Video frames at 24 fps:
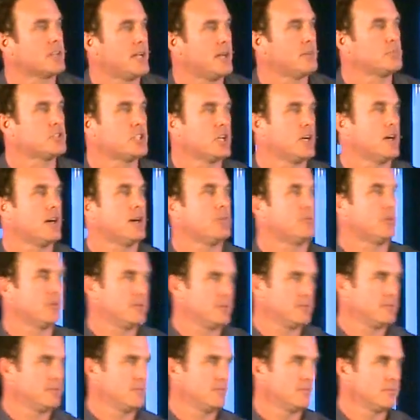time job.
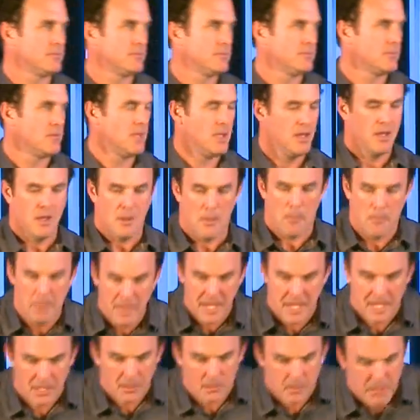
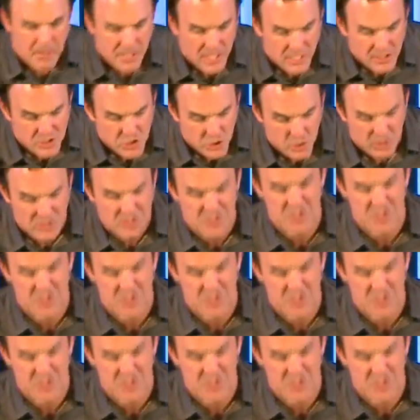Big, big to a